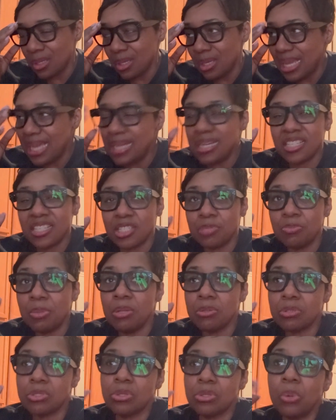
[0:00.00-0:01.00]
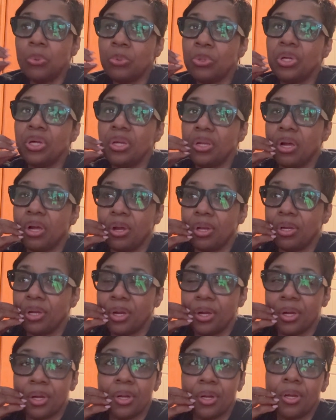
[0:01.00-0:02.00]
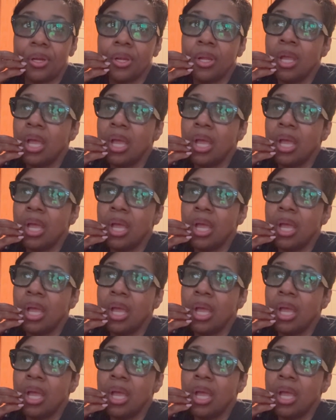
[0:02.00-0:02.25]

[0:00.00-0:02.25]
And it smelled so good on her.